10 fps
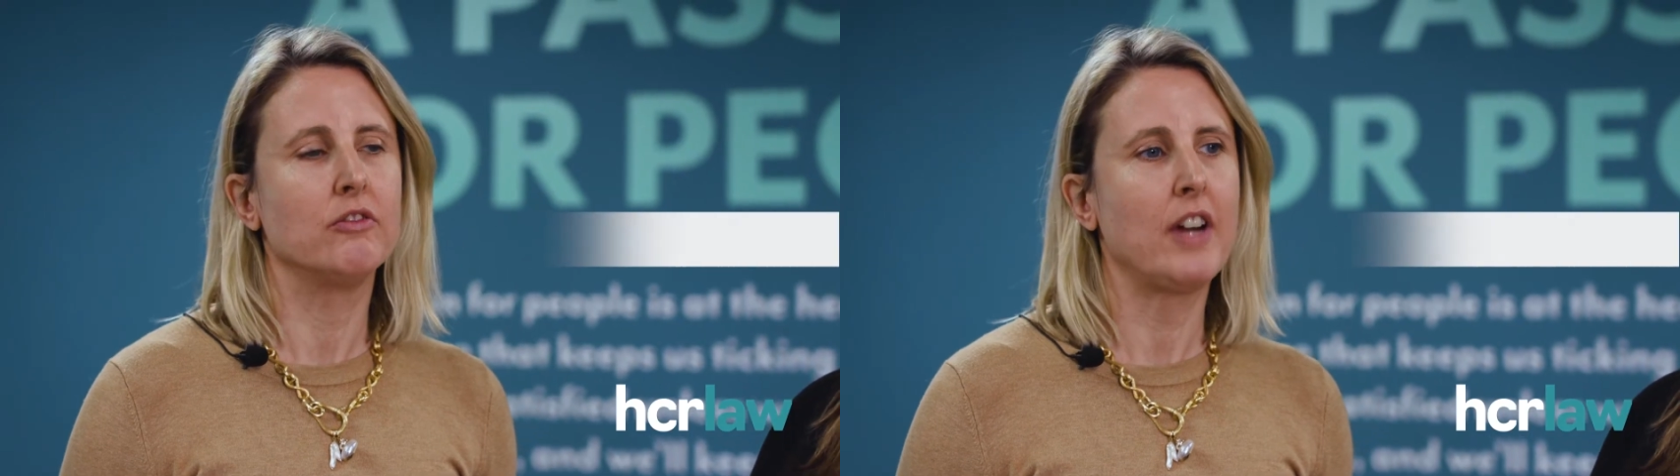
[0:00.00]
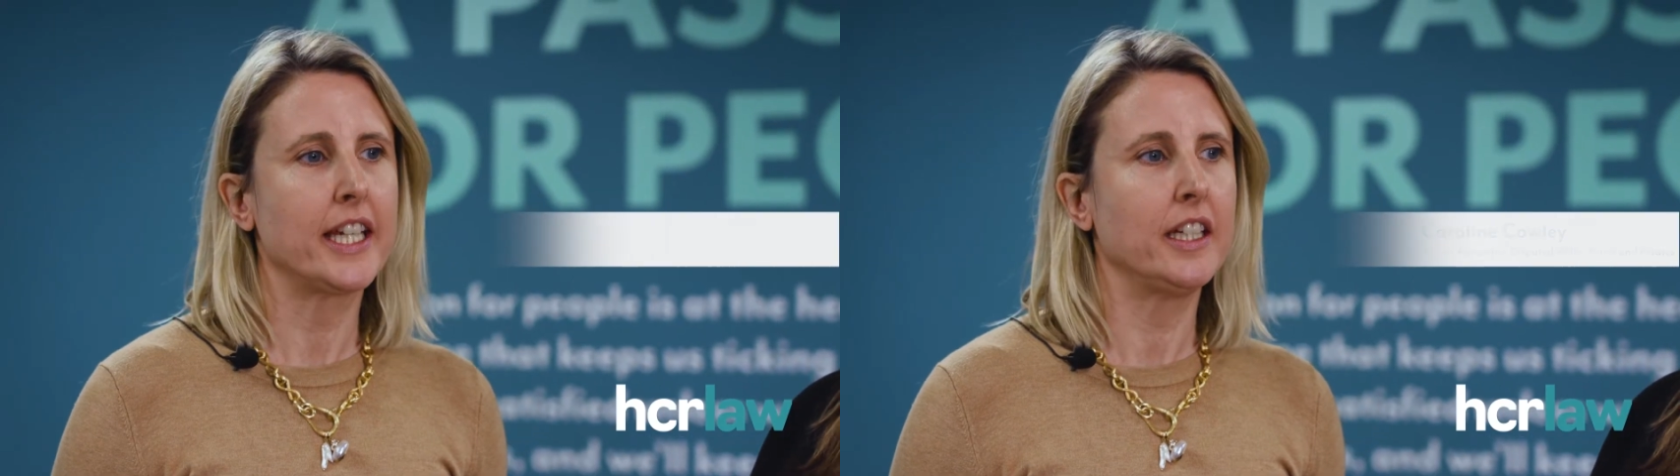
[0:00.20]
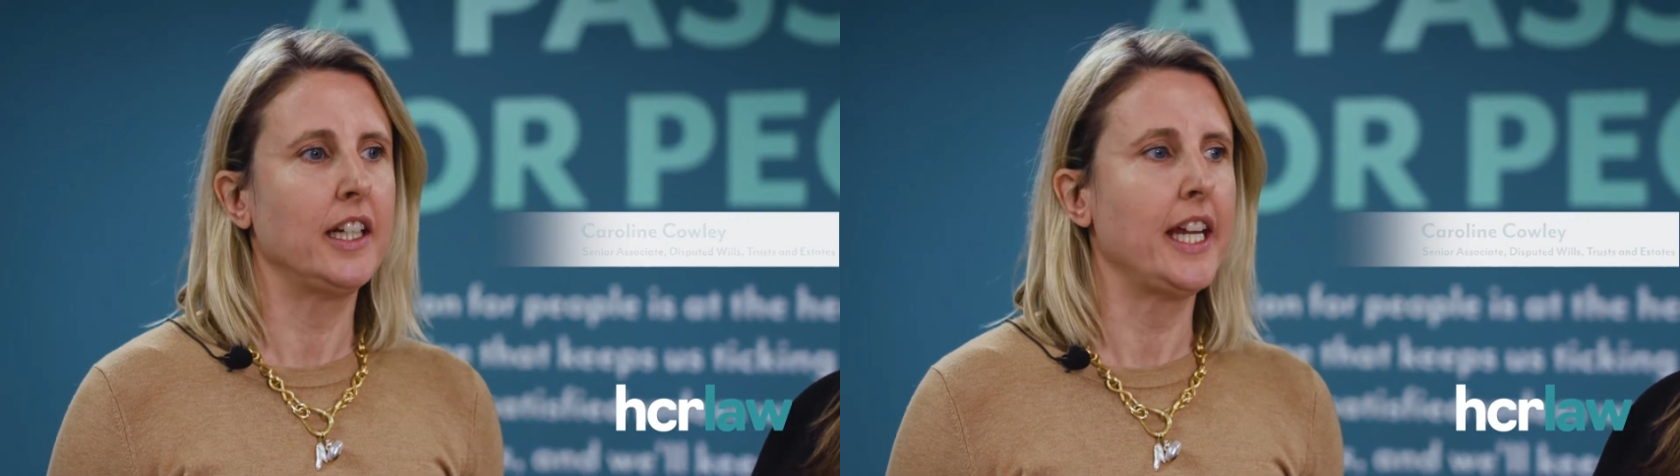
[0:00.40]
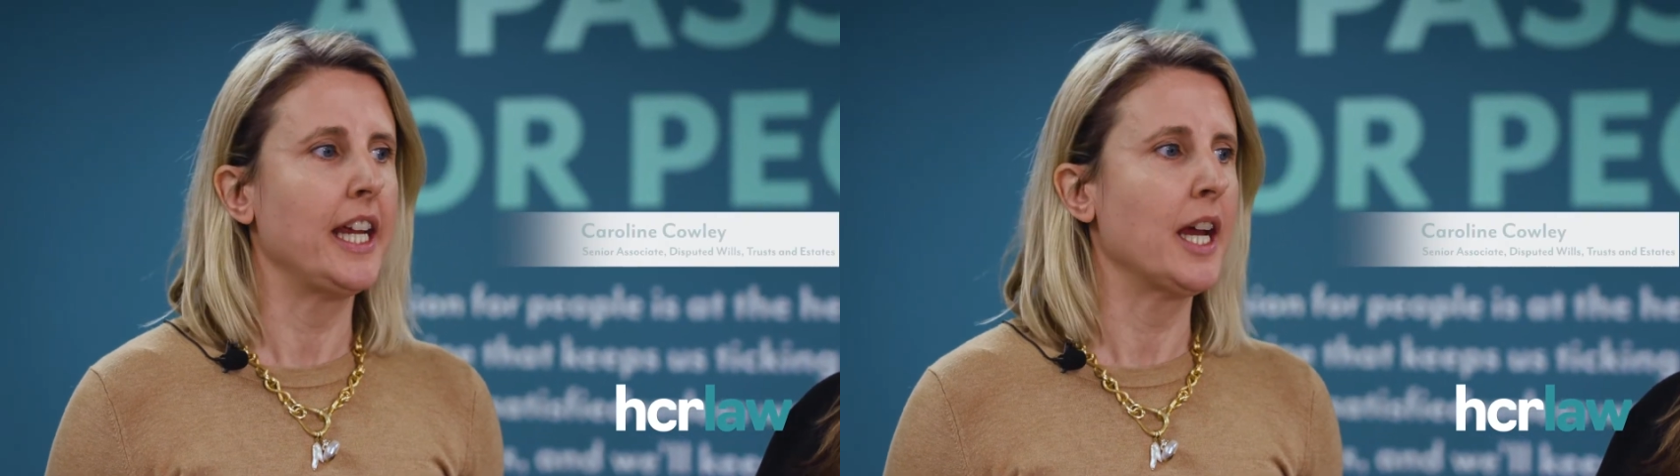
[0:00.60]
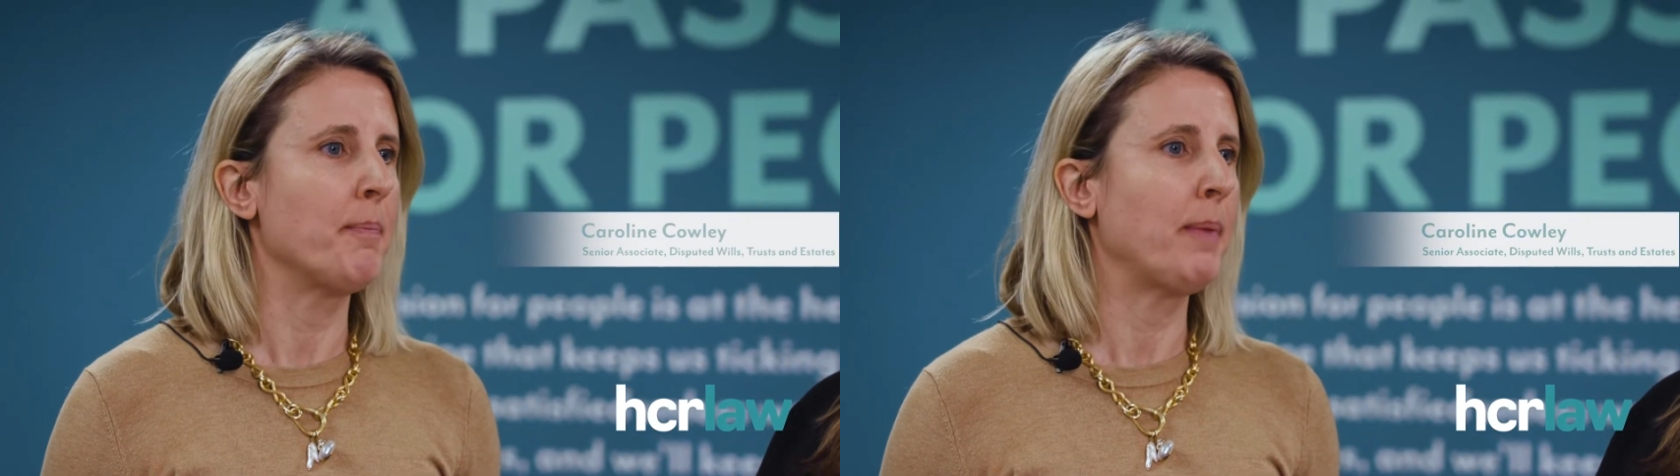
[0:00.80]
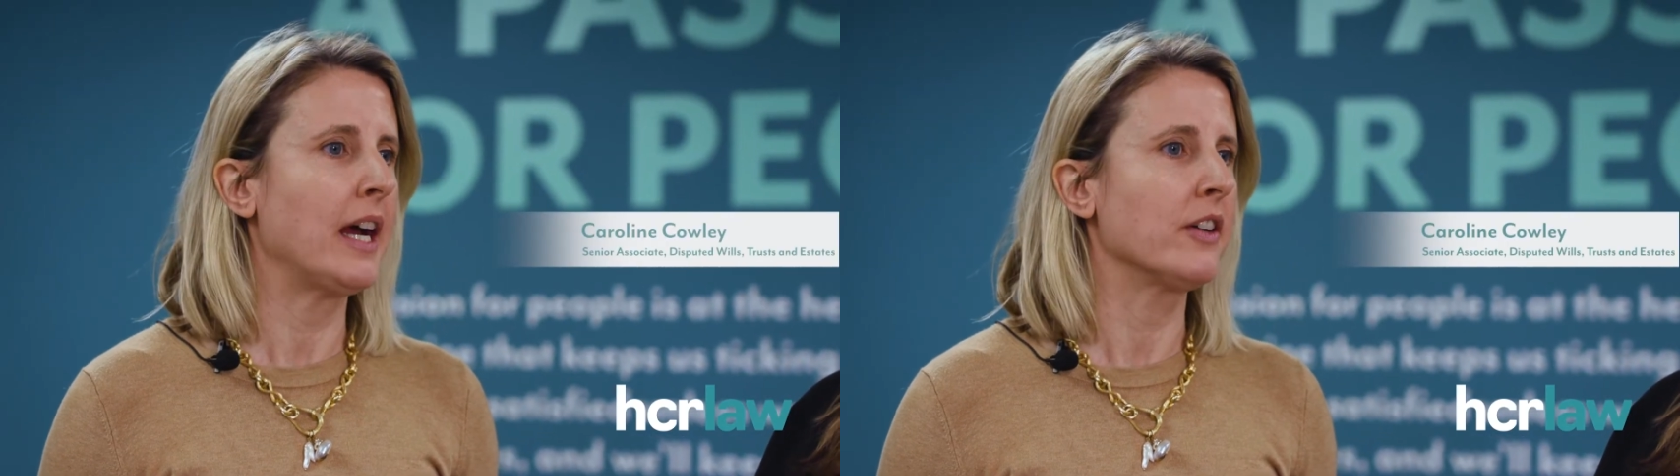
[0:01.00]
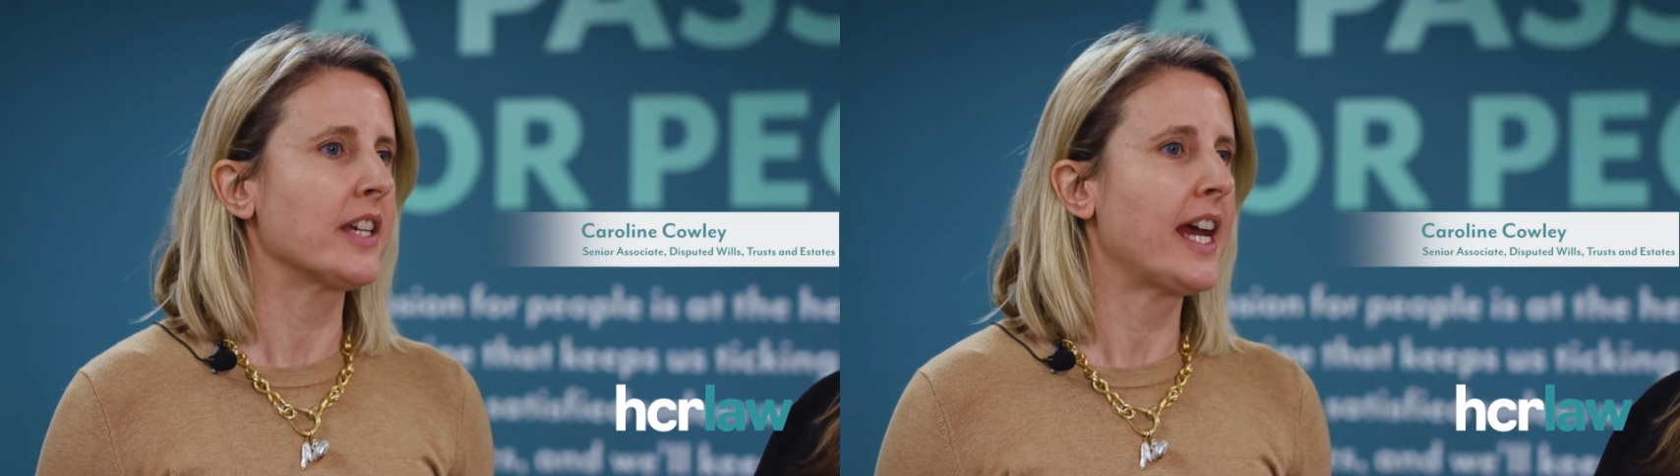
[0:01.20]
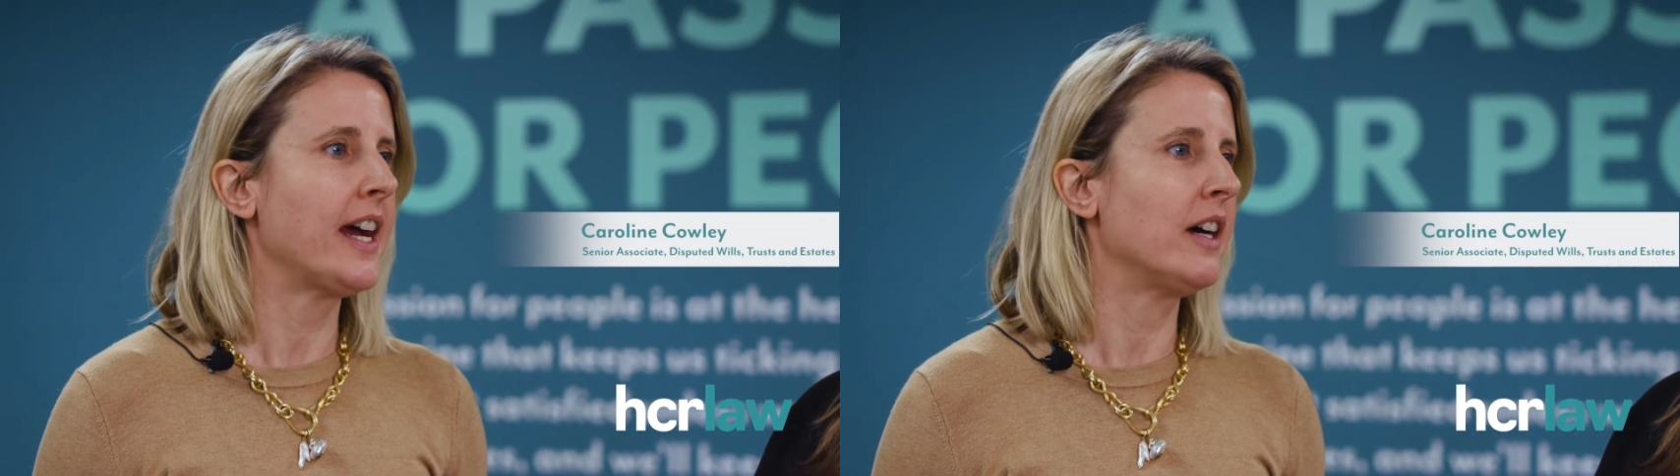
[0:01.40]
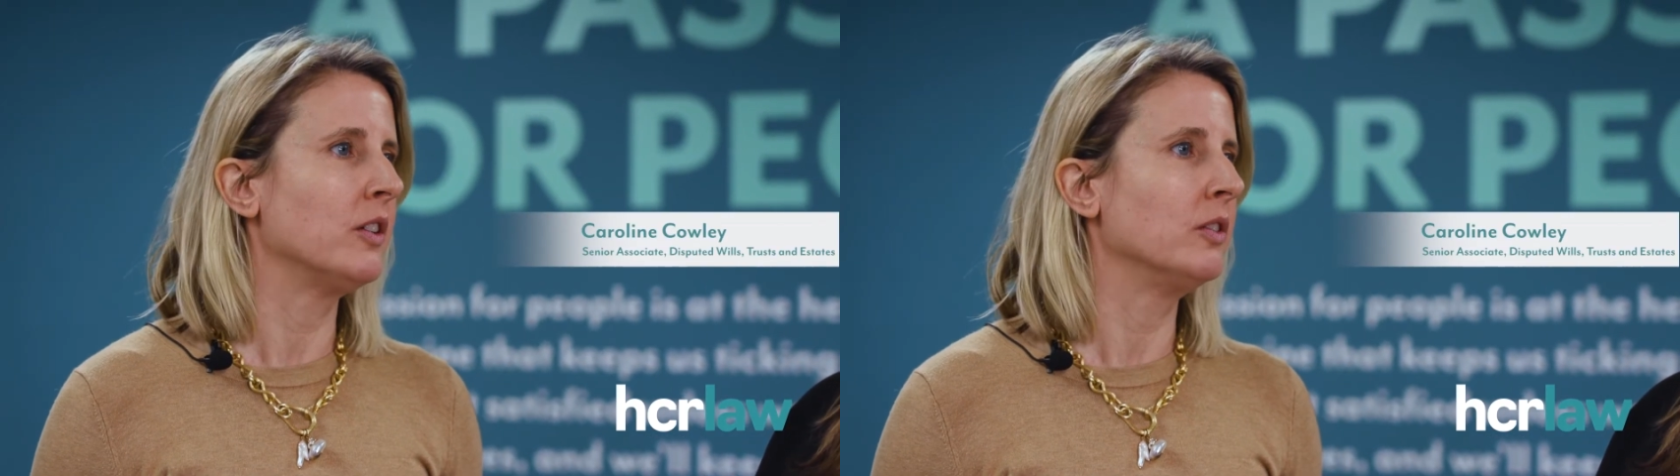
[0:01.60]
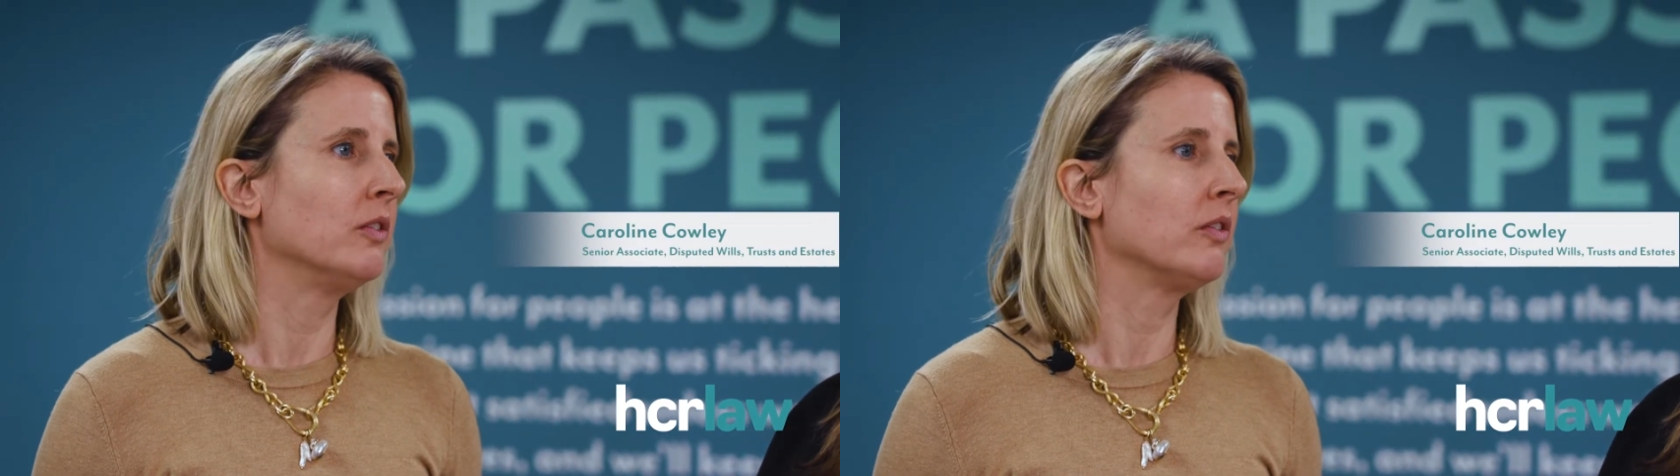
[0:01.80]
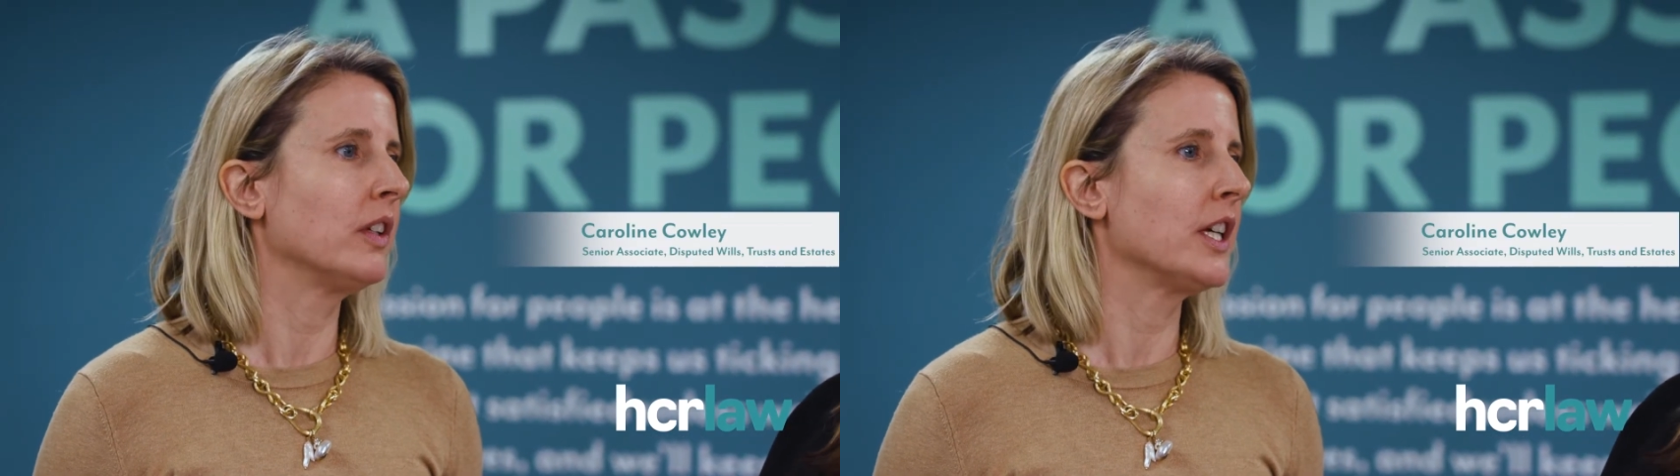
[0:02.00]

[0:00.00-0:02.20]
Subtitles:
regularly about how